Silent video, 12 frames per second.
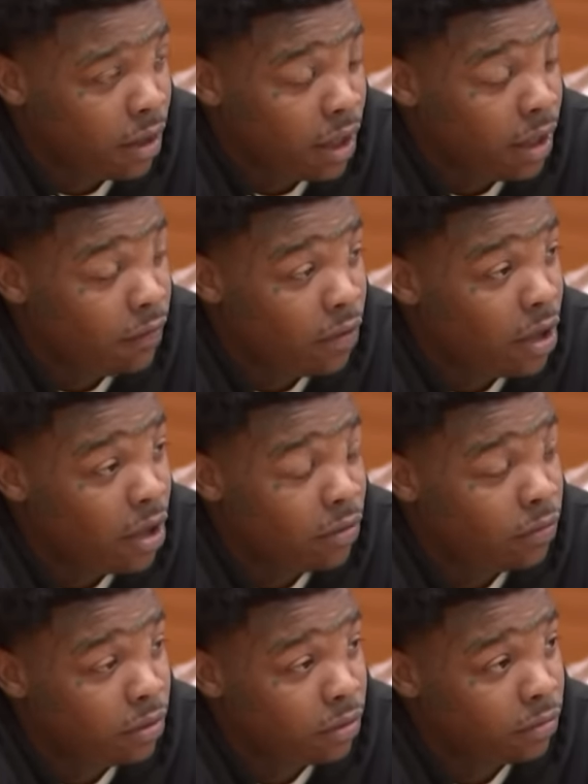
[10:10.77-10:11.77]
I never
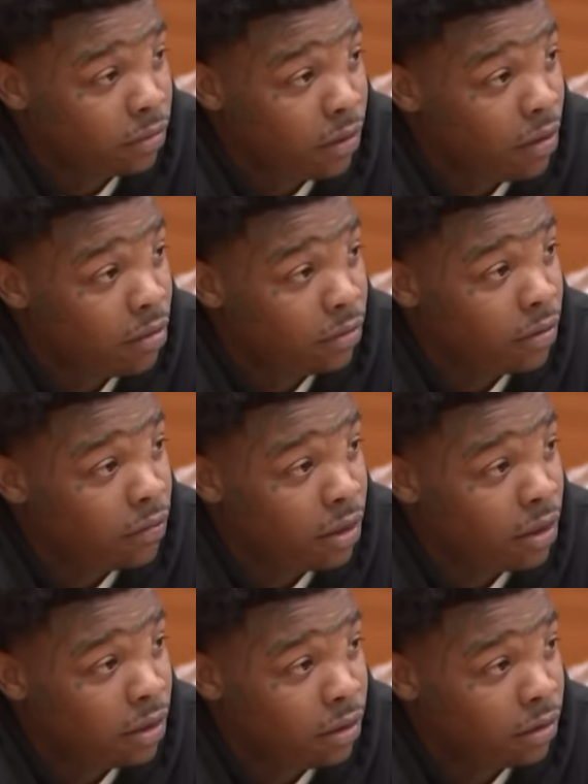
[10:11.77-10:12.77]
hung with him, so I don't know
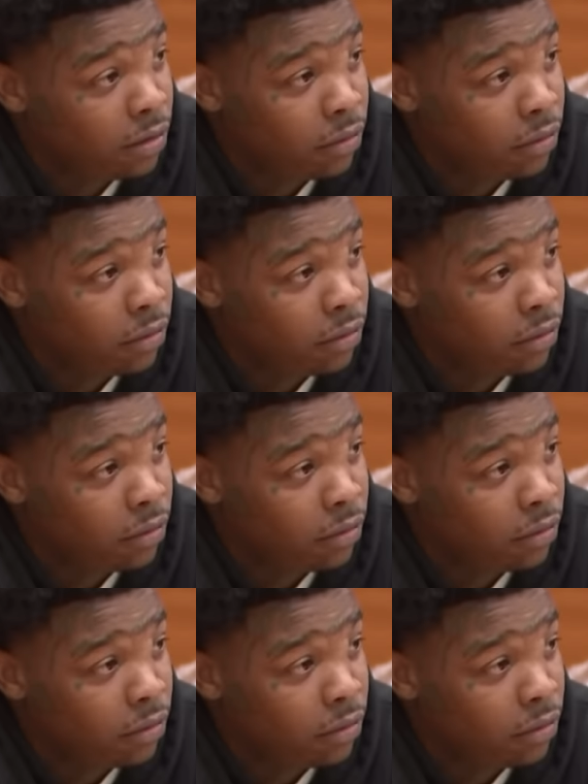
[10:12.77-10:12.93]
what he